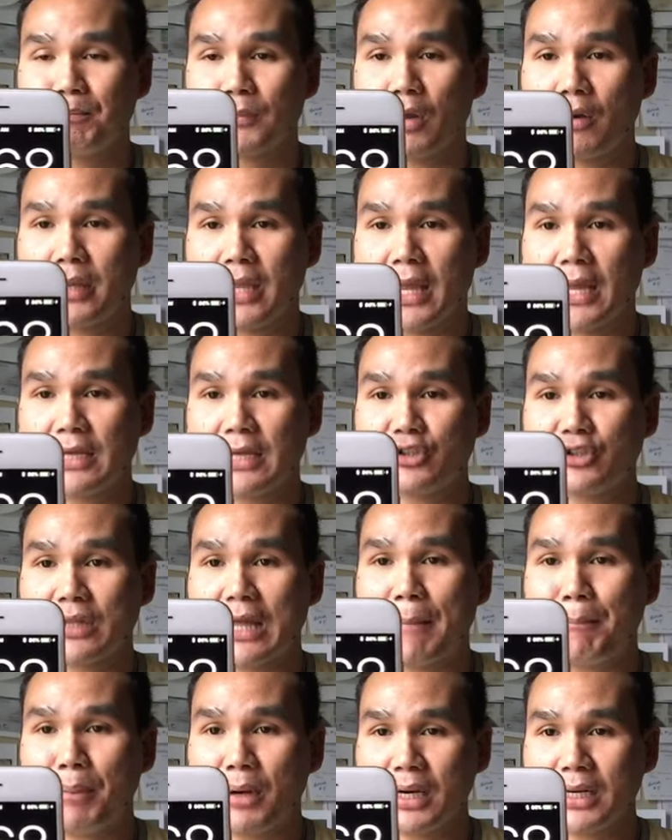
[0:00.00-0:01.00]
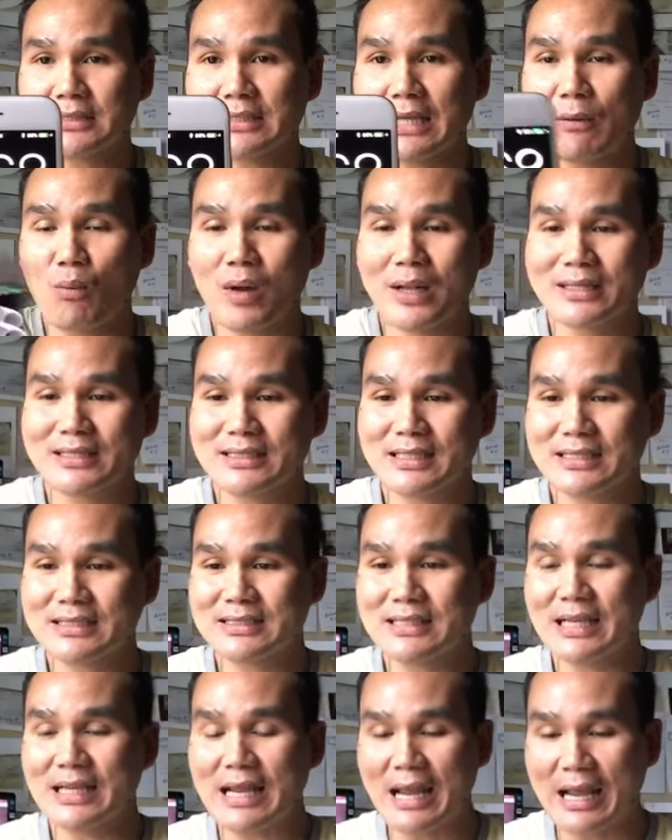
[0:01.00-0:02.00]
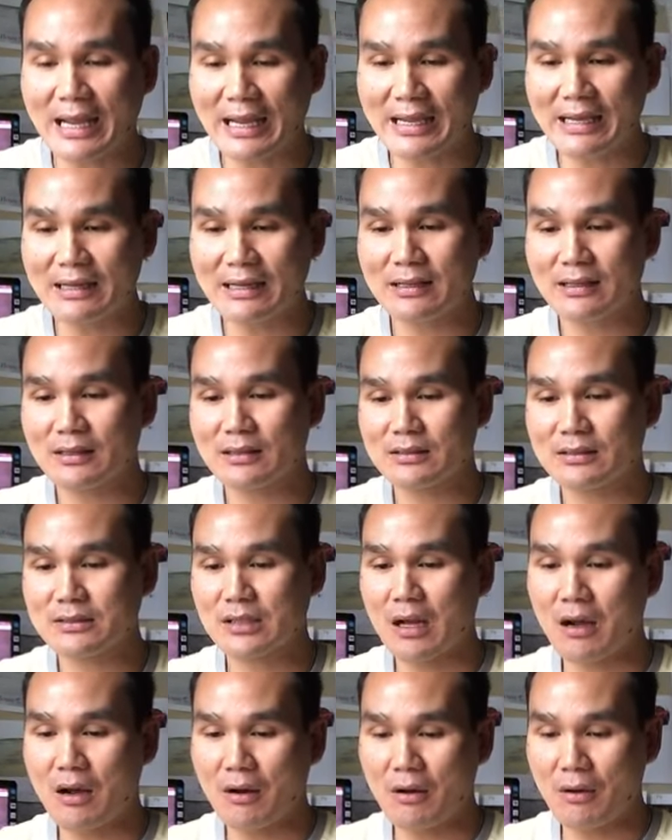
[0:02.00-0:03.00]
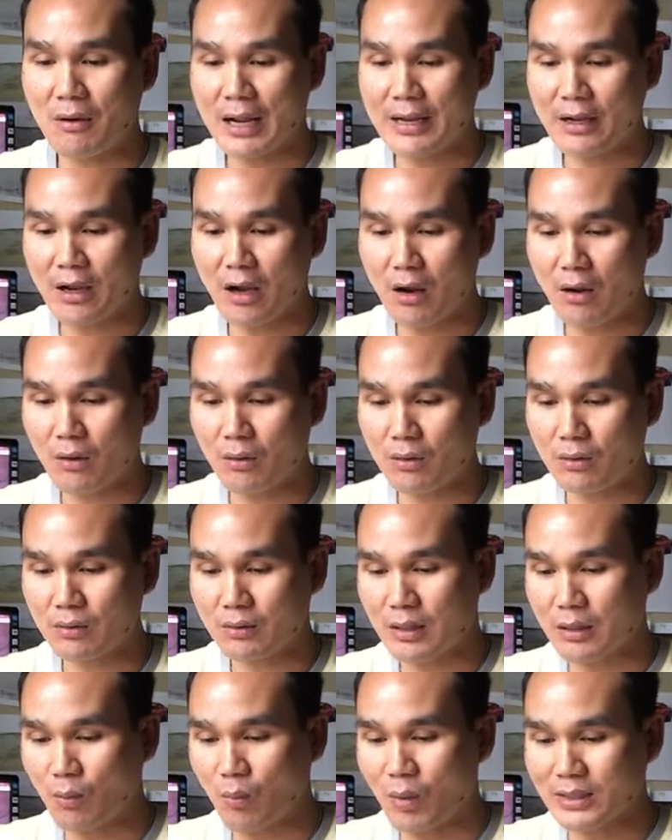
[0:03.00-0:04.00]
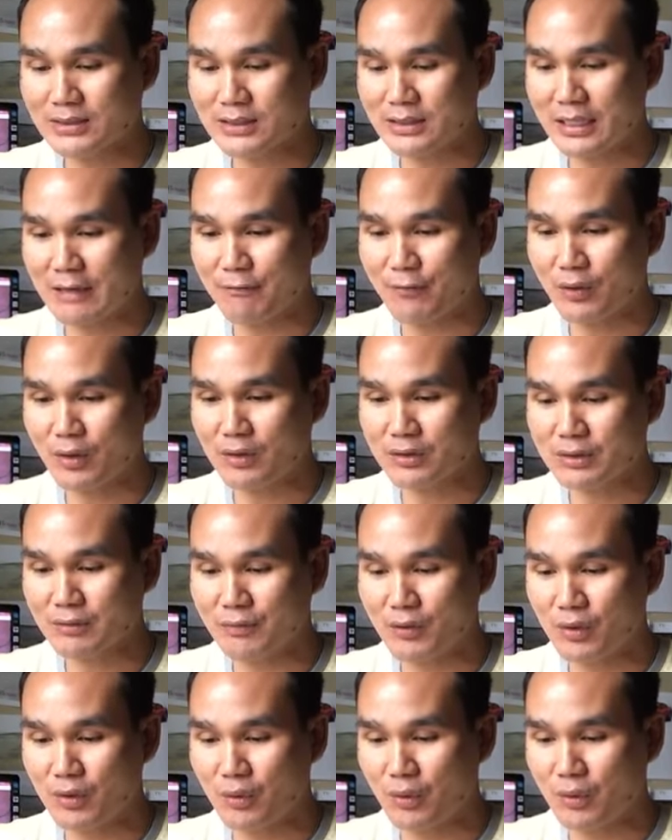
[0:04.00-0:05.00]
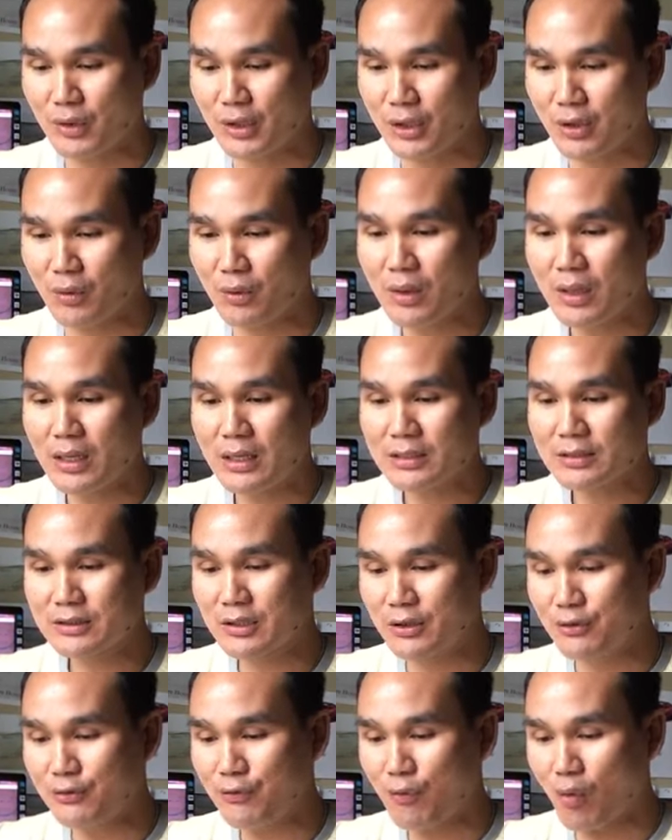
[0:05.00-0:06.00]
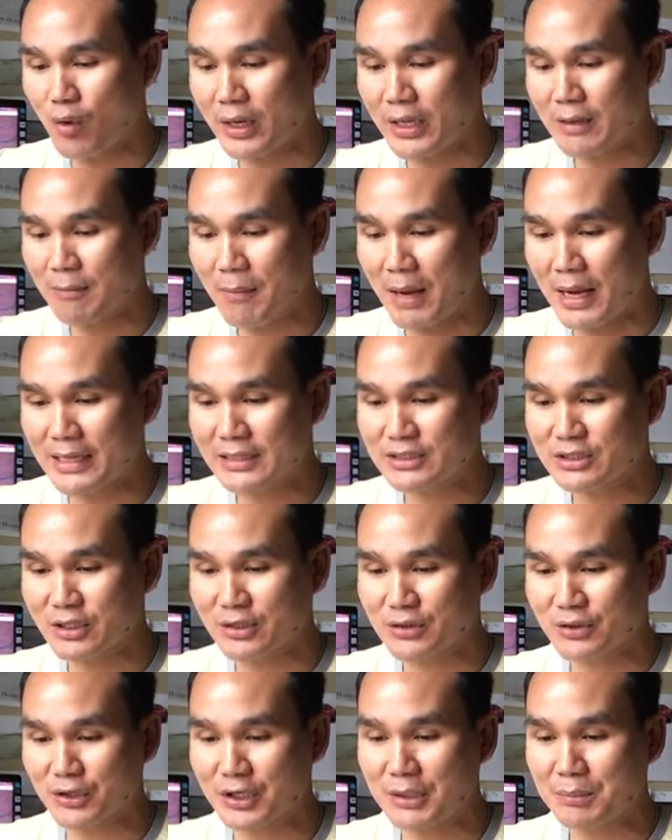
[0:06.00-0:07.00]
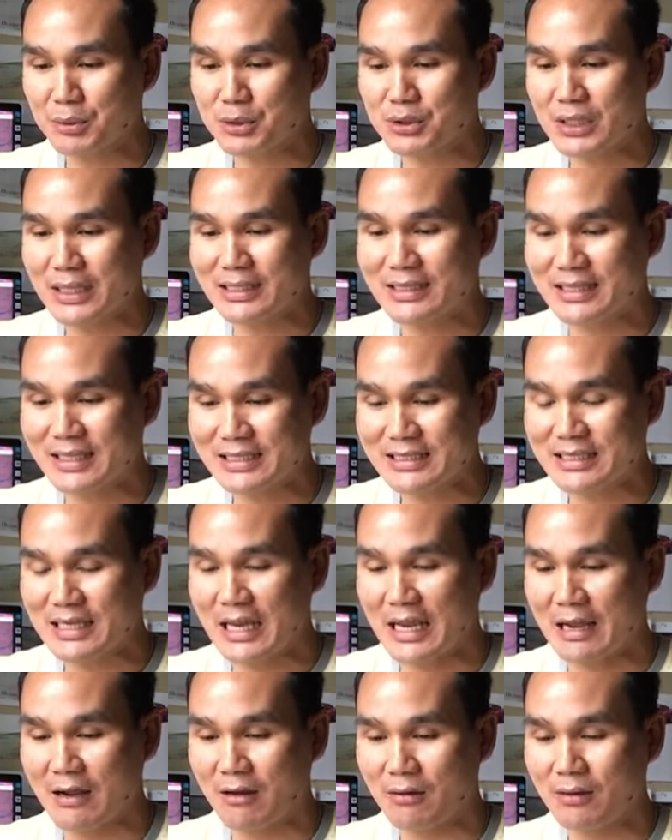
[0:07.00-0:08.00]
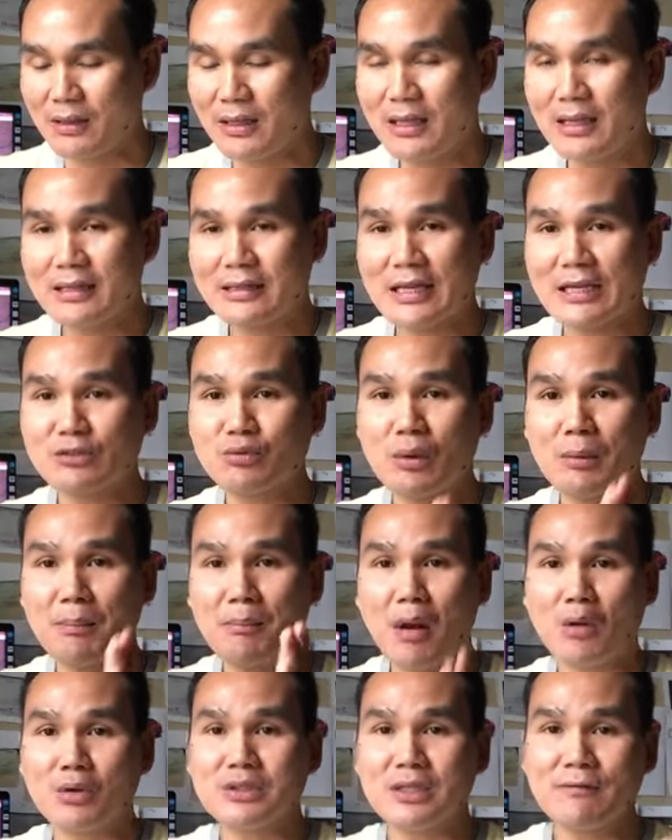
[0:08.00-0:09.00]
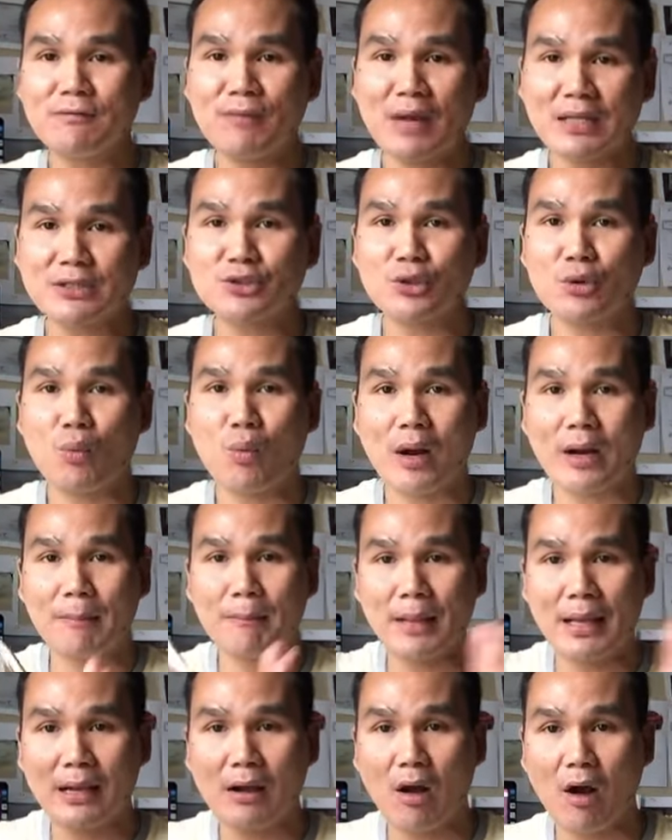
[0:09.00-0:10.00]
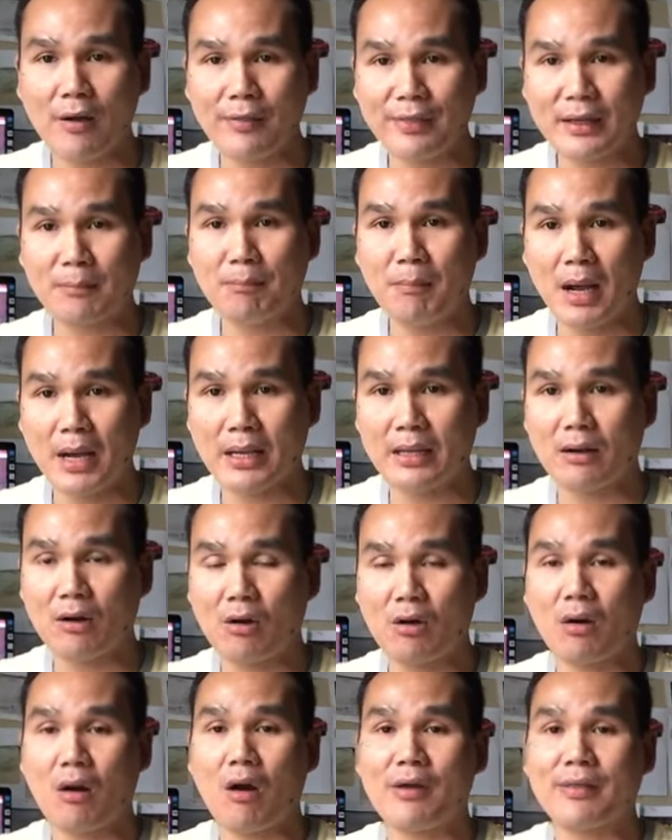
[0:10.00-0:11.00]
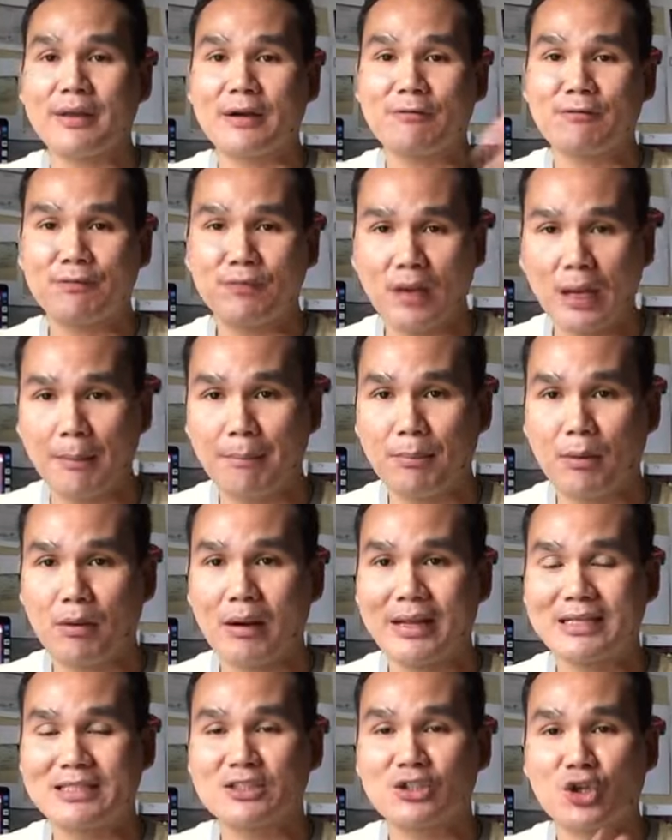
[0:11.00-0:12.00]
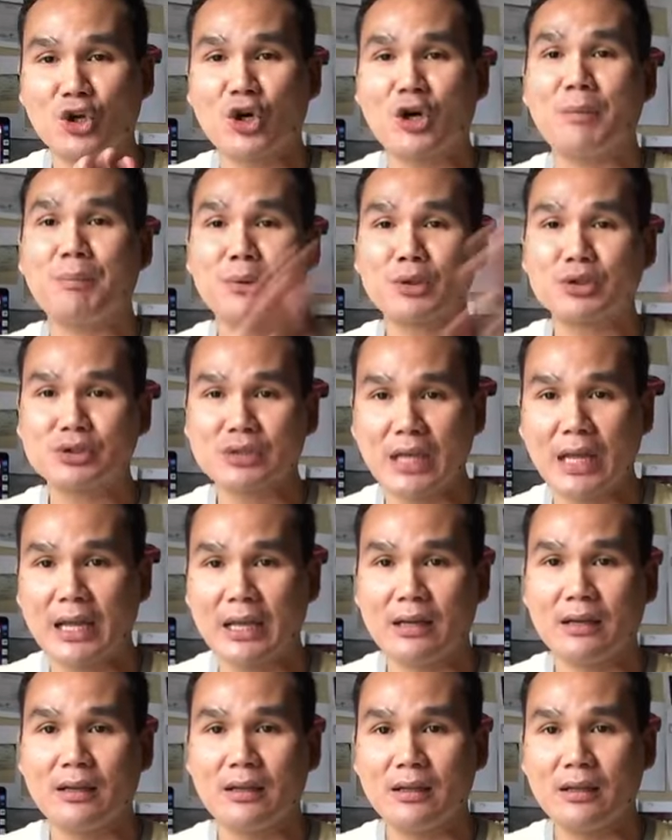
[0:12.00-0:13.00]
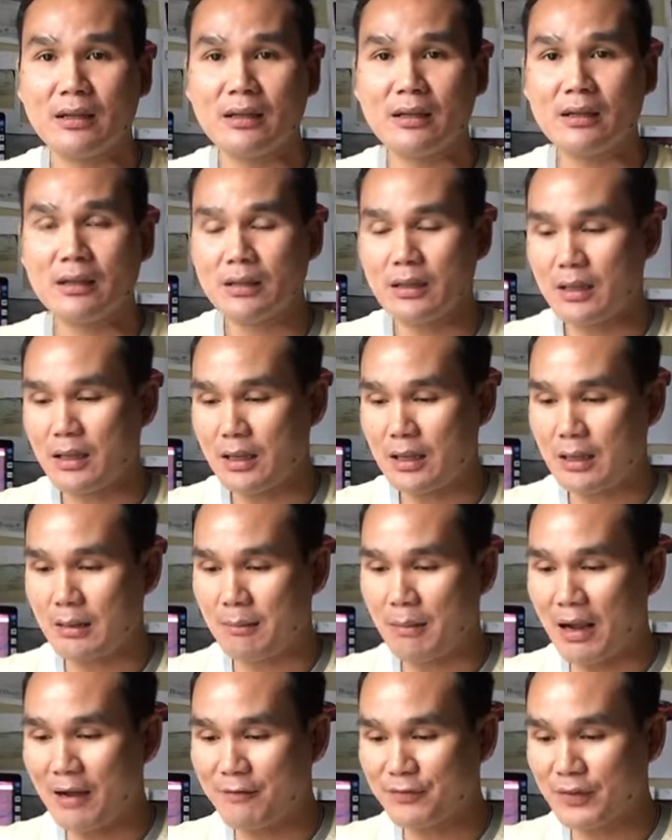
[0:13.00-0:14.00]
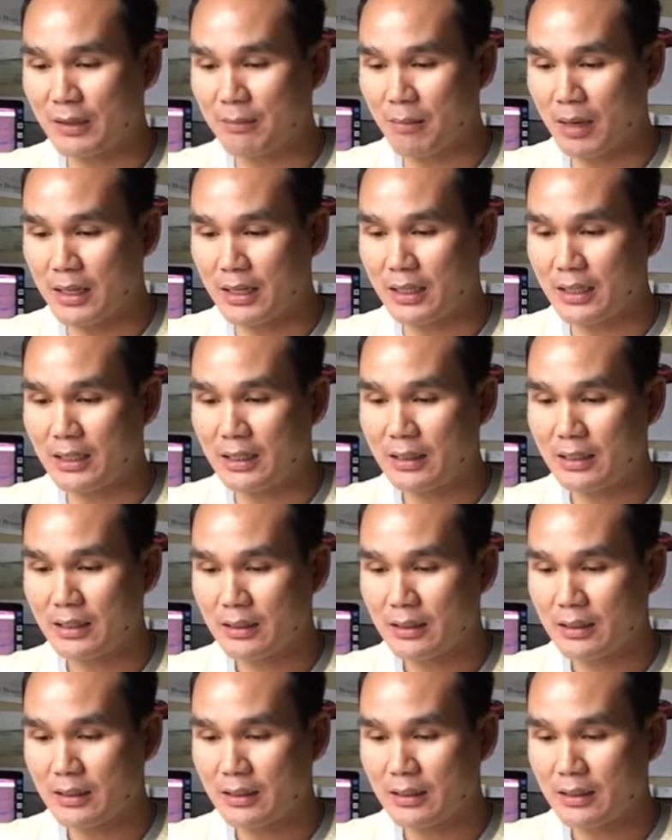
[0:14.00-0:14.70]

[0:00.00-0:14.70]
Okay, so that put us at 168. So I go, once again, for those of you who knew, 240 minus the 30% discount. That's what most investors want to make on their money or on their flip, all right? It's 30% of their money.